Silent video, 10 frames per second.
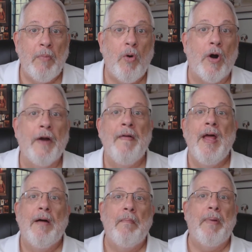more,
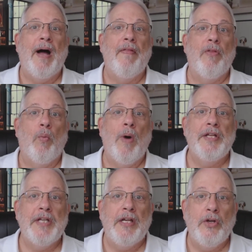but the
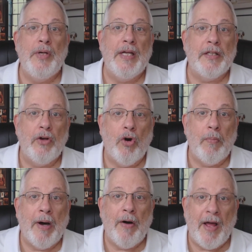ones that you need to know
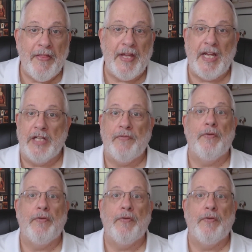about are these.